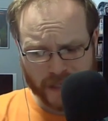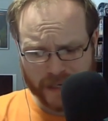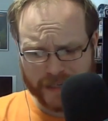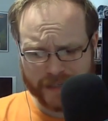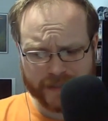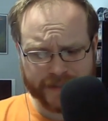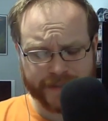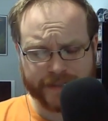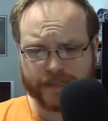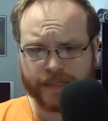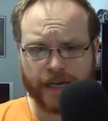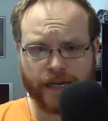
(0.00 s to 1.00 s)
in
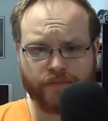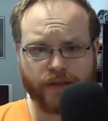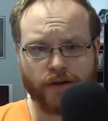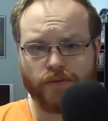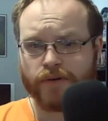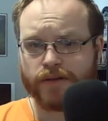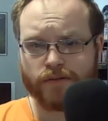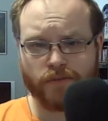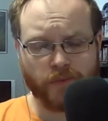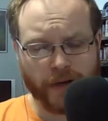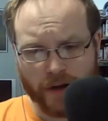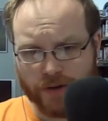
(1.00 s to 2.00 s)
this game.
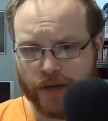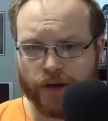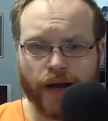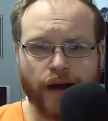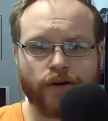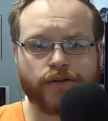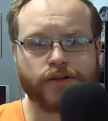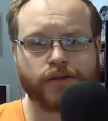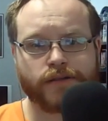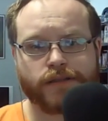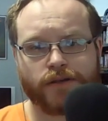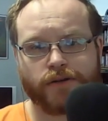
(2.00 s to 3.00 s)
We all know how
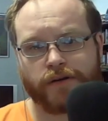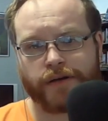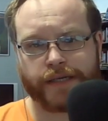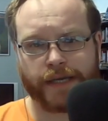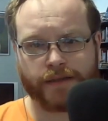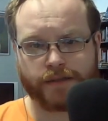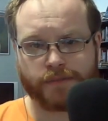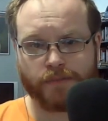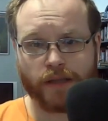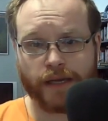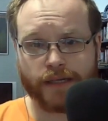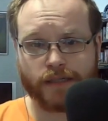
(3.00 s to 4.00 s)
good the Hurricanes
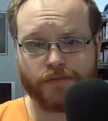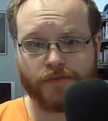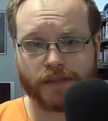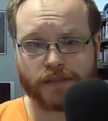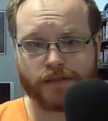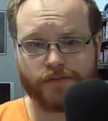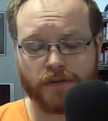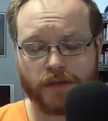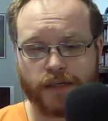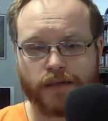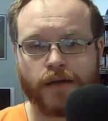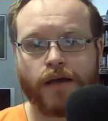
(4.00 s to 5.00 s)
play
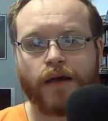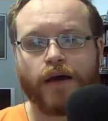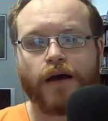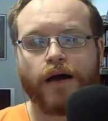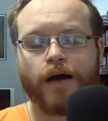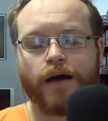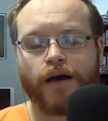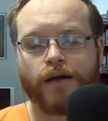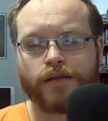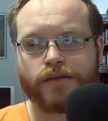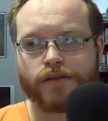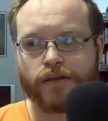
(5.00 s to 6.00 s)
defensively.
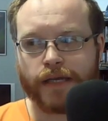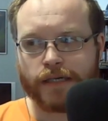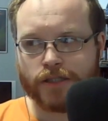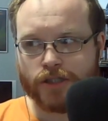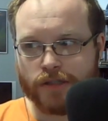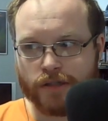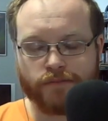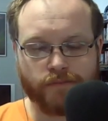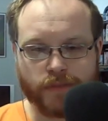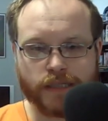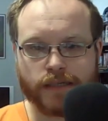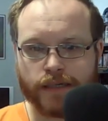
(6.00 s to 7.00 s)
So that
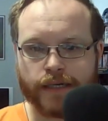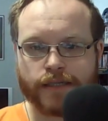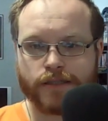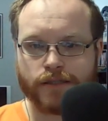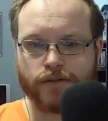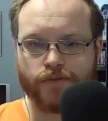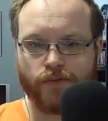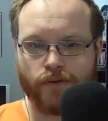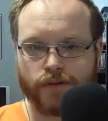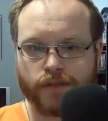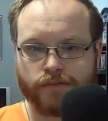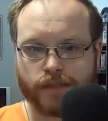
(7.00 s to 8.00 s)
shouldn't be an issue
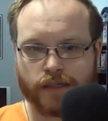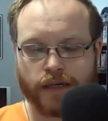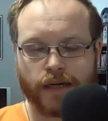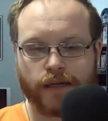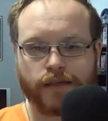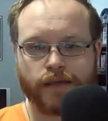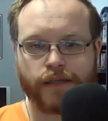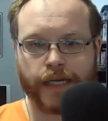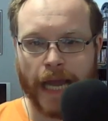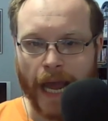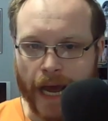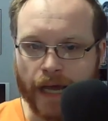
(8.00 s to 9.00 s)
for them tonight. They
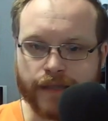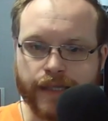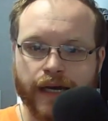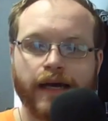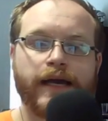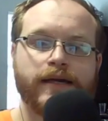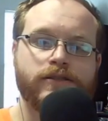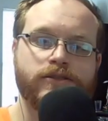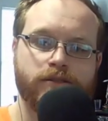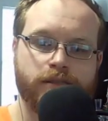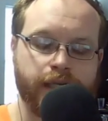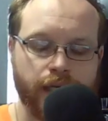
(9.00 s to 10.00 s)
had that
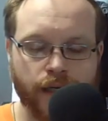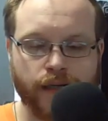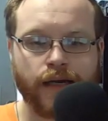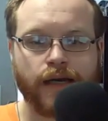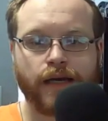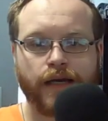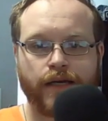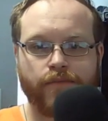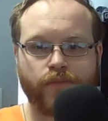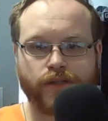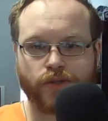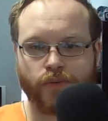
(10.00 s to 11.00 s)
extra day in
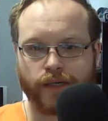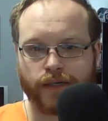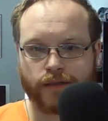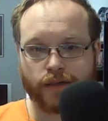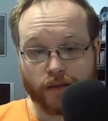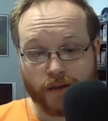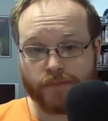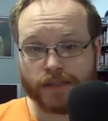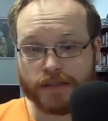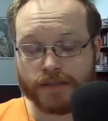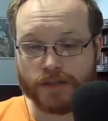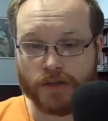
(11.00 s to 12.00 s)
between.
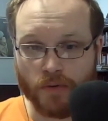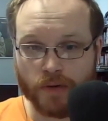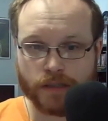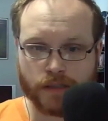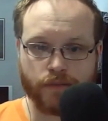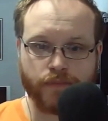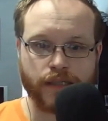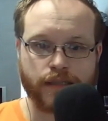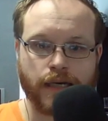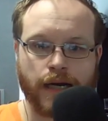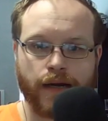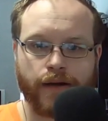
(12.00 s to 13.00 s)
Columbus is going to be
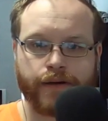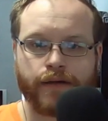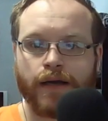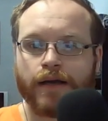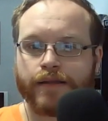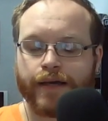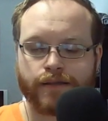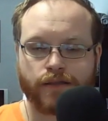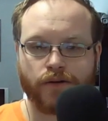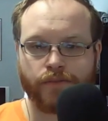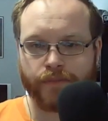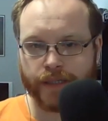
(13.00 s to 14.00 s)
tired. That's
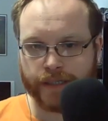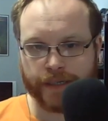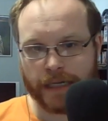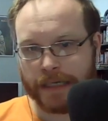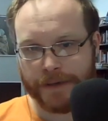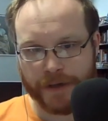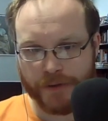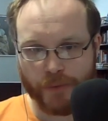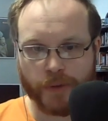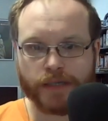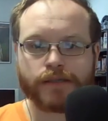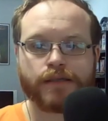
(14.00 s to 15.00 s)
going to be yet another
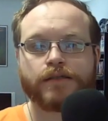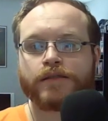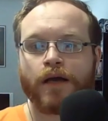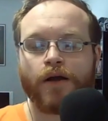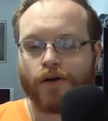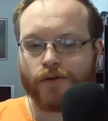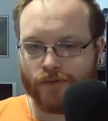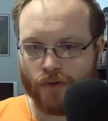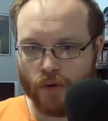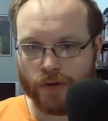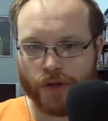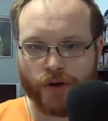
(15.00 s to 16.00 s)
weakness
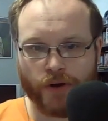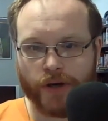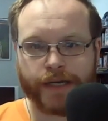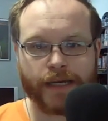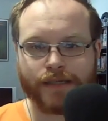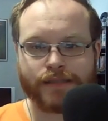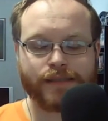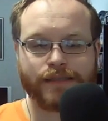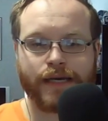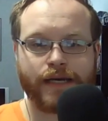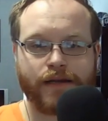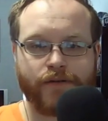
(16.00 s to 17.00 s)
for the Hurricanes to
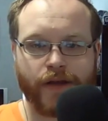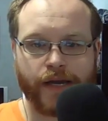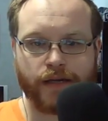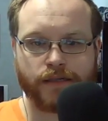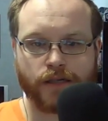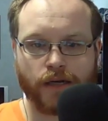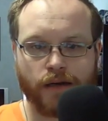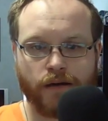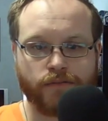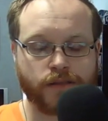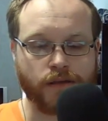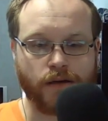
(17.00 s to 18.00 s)
take advantage
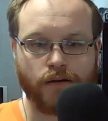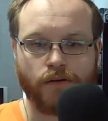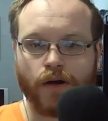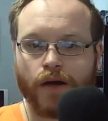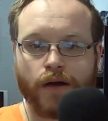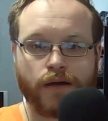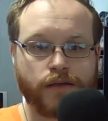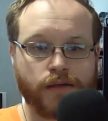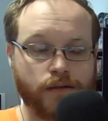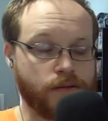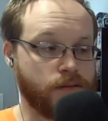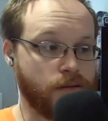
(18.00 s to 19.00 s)
of. So,
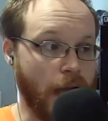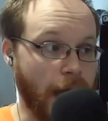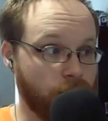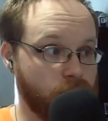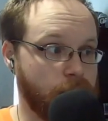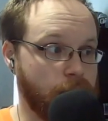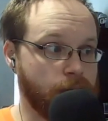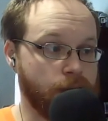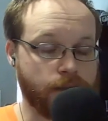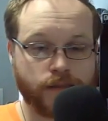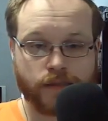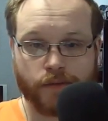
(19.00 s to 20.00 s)
you have a guy
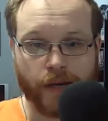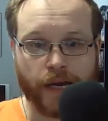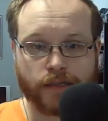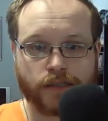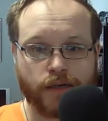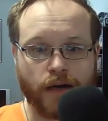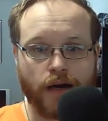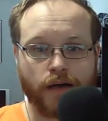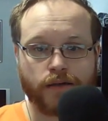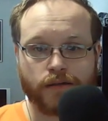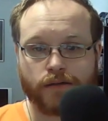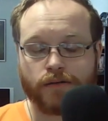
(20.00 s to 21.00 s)
like Sebastian
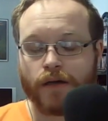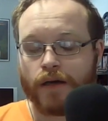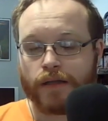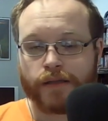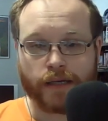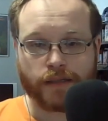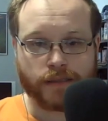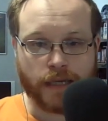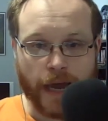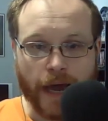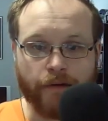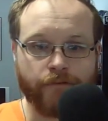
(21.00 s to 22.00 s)
Aho that's
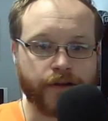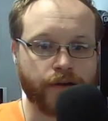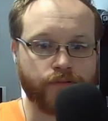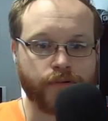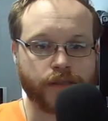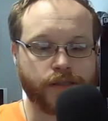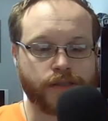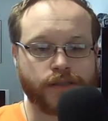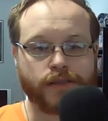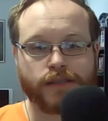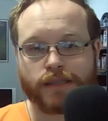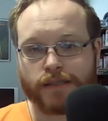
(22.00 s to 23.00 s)
having a really
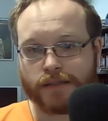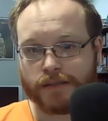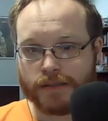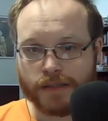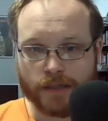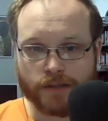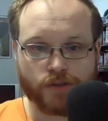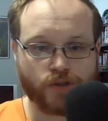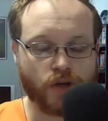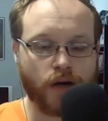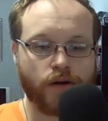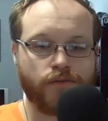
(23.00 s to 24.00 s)
good season. Seth
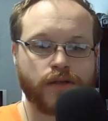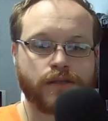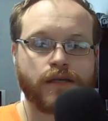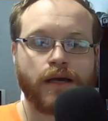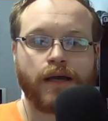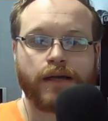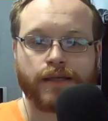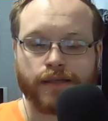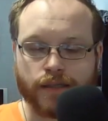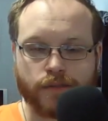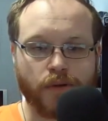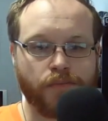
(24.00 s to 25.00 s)
Jarvis,
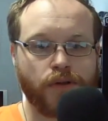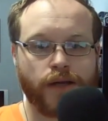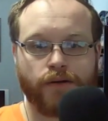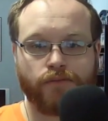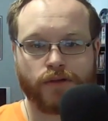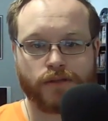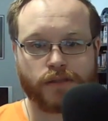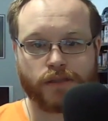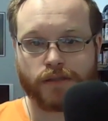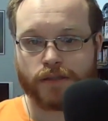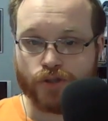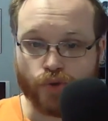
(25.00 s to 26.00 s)
he's been playing really
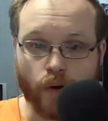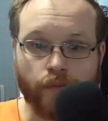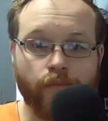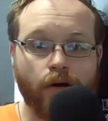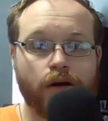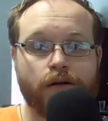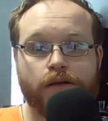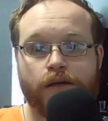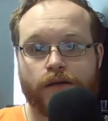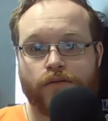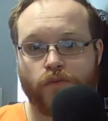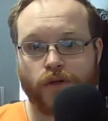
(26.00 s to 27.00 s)
good. Jordan
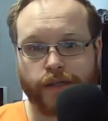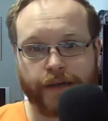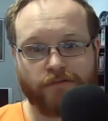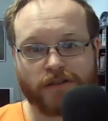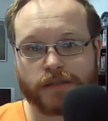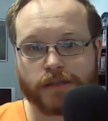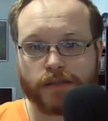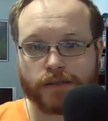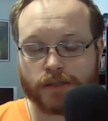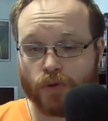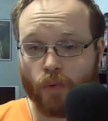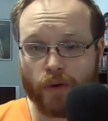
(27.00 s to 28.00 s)
Martinook, really ever
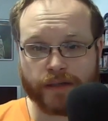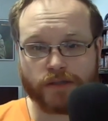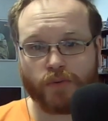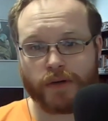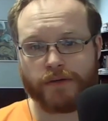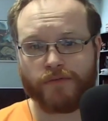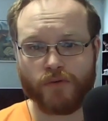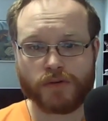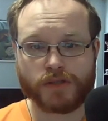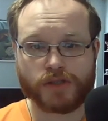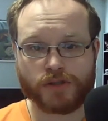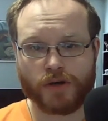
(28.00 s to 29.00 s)
since 2024
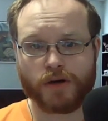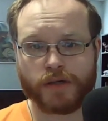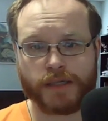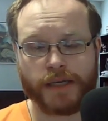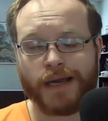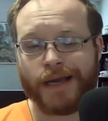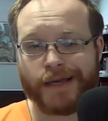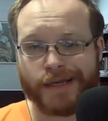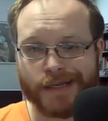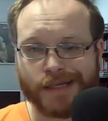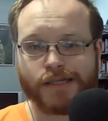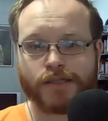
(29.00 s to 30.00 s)
started,
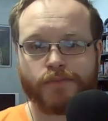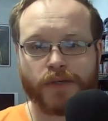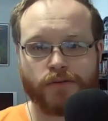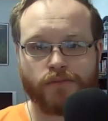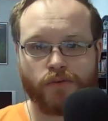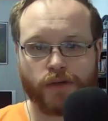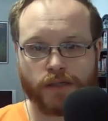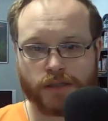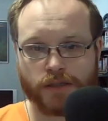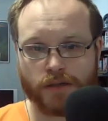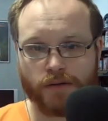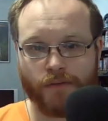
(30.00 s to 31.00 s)
he's been really
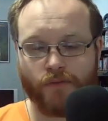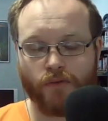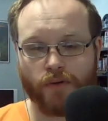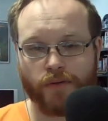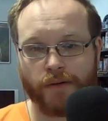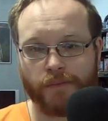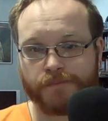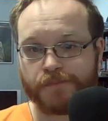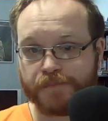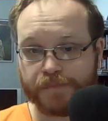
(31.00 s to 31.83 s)
good for them.